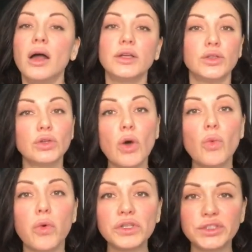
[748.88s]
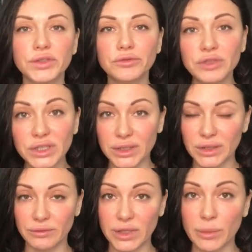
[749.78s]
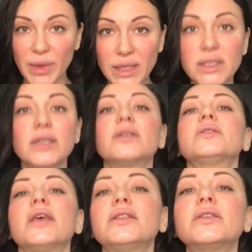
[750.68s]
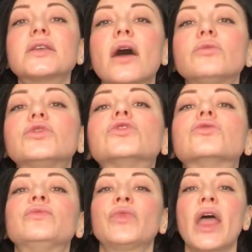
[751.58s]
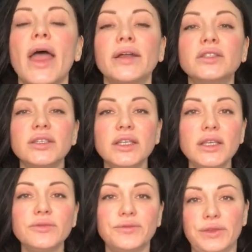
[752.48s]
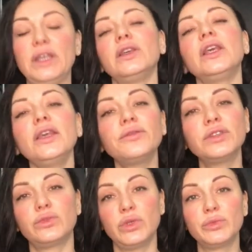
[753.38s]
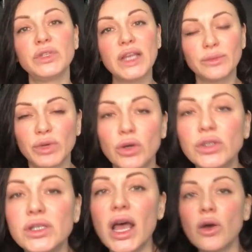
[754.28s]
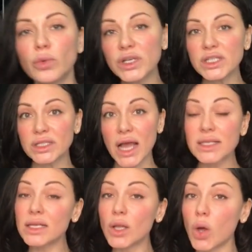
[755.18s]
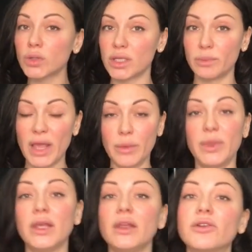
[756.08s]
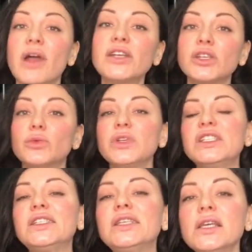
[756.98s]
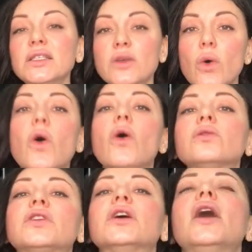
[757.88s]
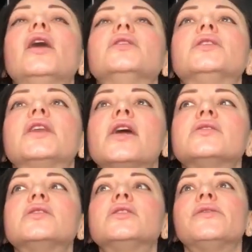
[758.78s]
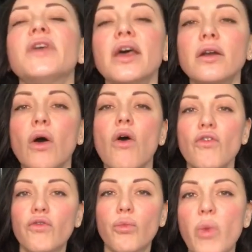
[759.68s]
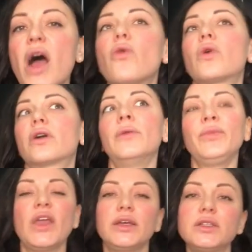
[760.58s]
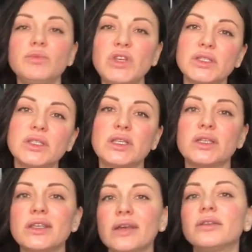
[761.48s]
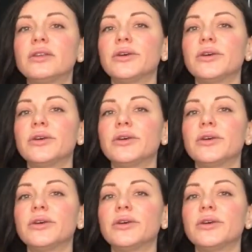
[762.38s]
you know what is written in Wikipedia, that is come true. And if it will be, because now we discuss a lot that maybe in Russia we see so-called transfer of power. It means that